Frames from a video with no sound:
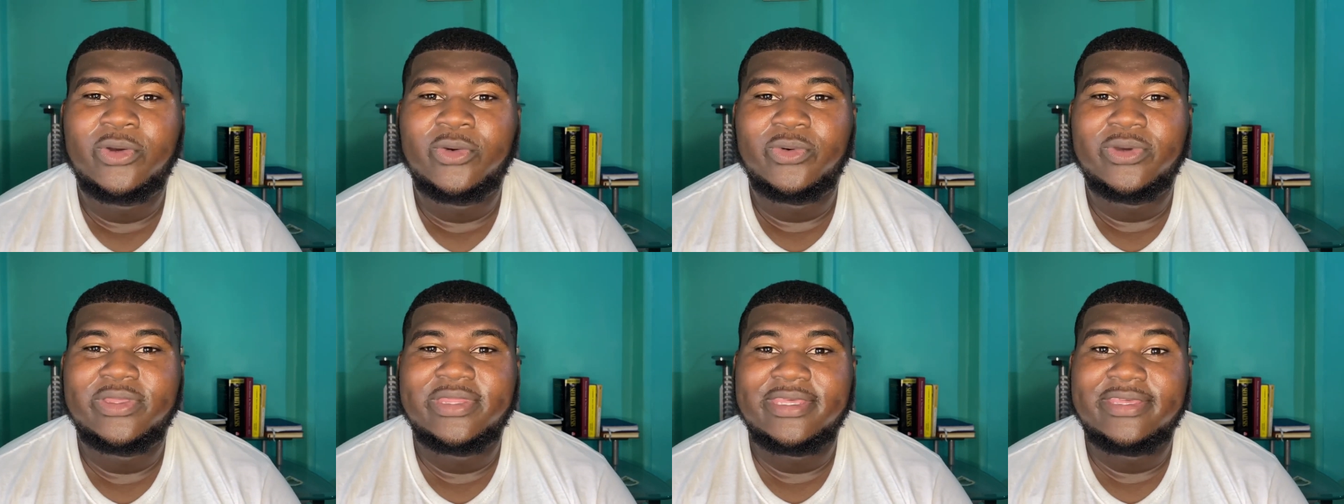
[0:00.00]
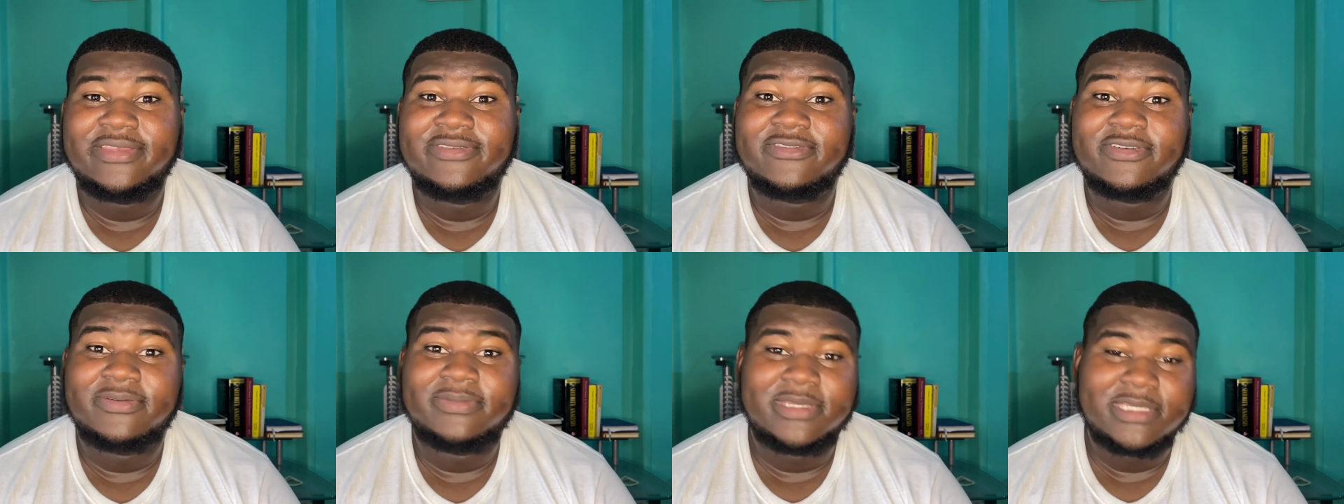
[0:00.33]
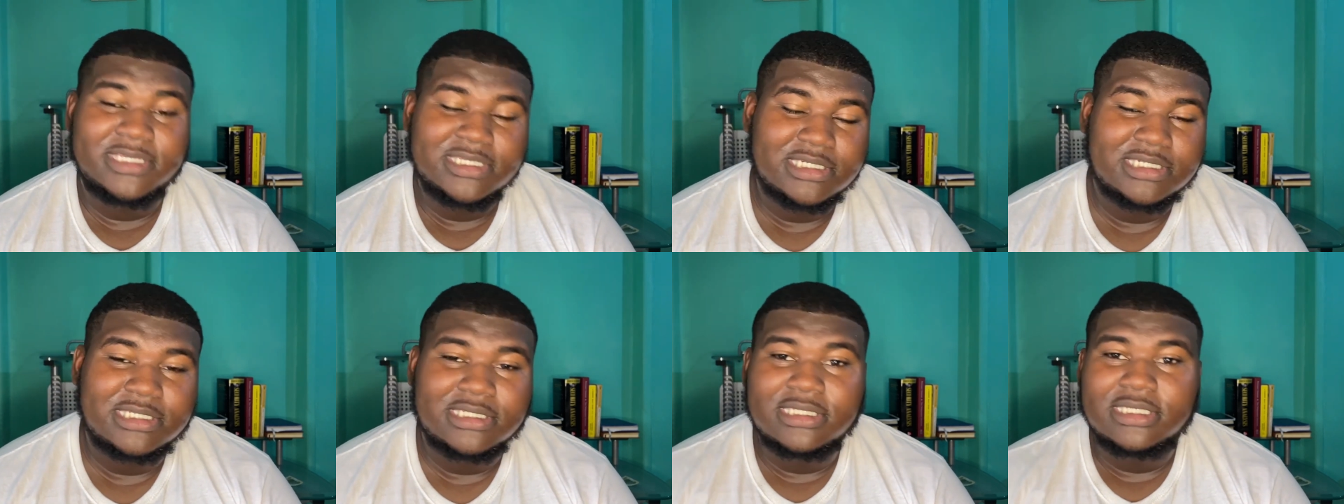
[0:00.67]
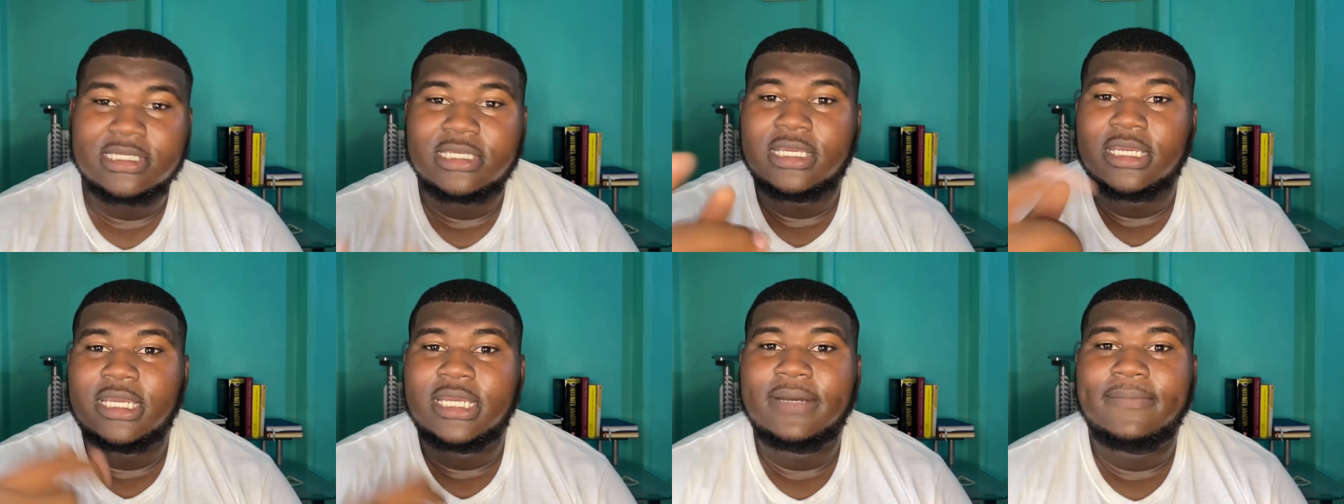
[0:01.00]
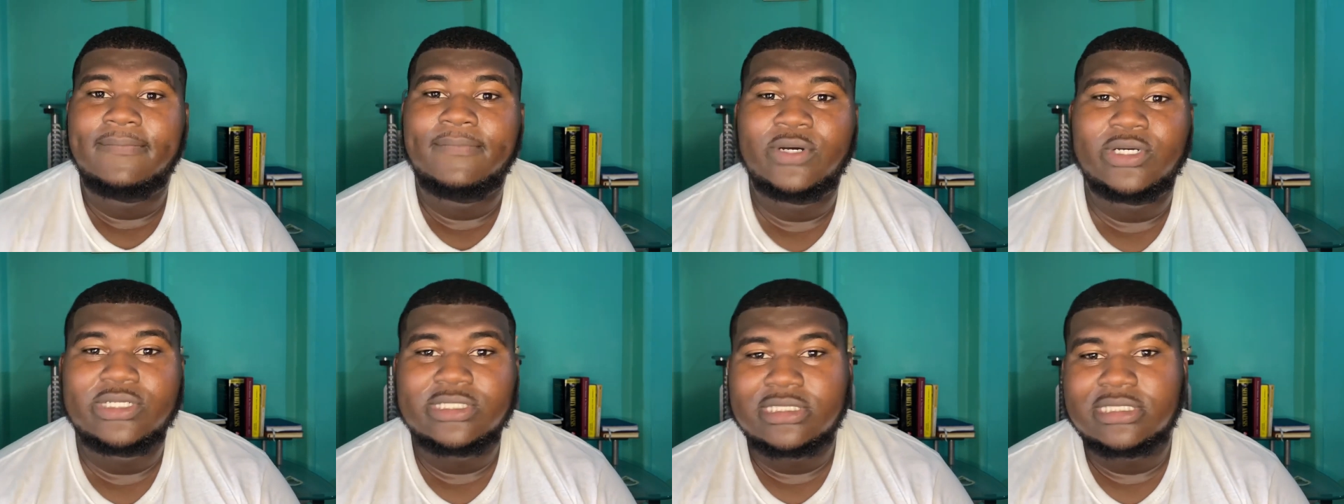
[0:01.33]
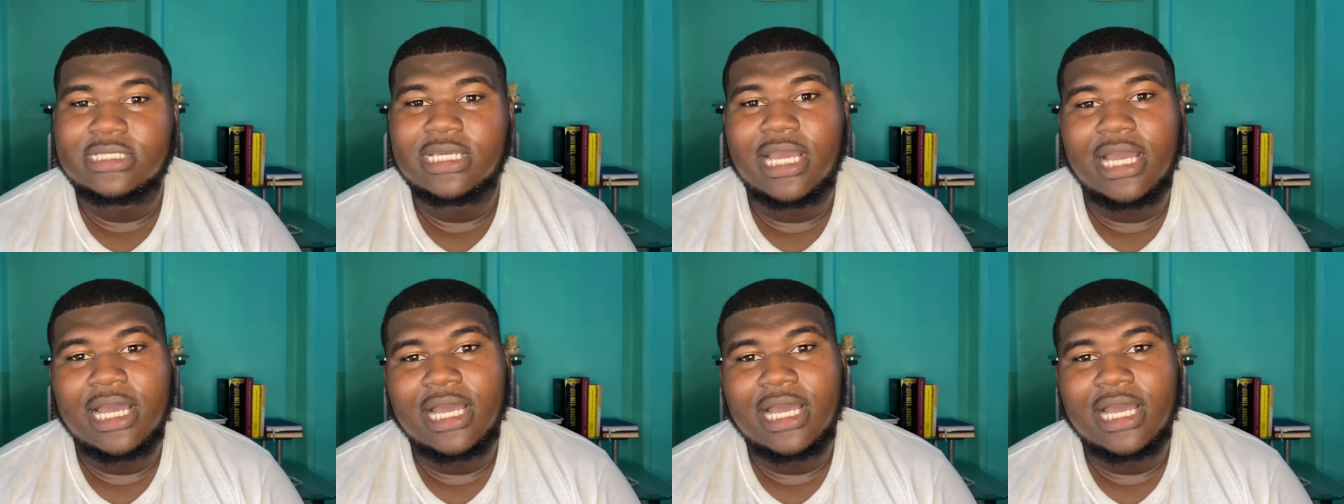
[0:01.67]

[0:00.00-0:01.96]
with the information. But